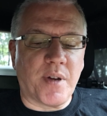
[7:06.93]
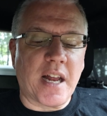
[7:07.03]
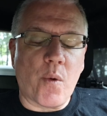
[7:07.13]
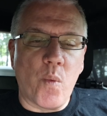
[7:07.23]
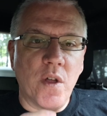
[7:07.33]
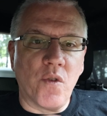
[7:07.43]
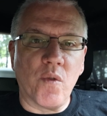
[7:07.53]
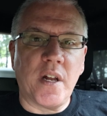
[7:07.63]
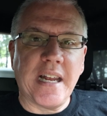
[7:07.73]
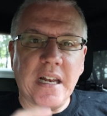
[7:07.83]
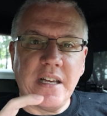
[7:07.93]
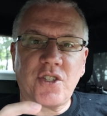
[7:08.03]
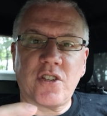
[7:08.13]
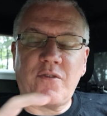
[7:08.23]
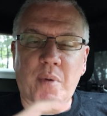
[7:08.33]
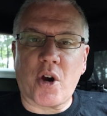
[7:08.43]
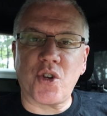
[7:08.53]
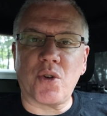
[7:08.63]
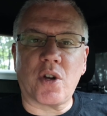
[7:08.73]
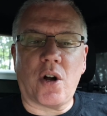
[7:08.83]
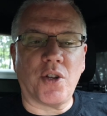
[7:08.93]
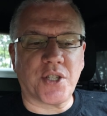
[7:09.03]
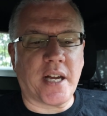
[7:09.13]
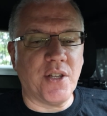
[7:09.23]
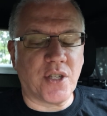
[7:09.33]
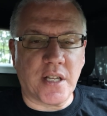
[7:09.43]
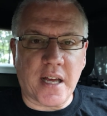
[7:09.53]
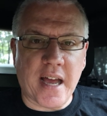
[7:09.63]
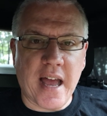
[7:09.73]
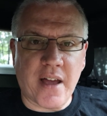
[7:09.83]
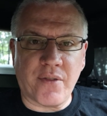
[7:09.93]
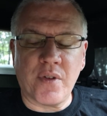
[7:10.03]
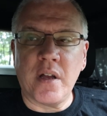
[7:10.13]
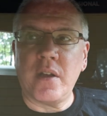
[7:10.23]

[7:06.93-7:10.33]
but I will run a list of partial call signs that I have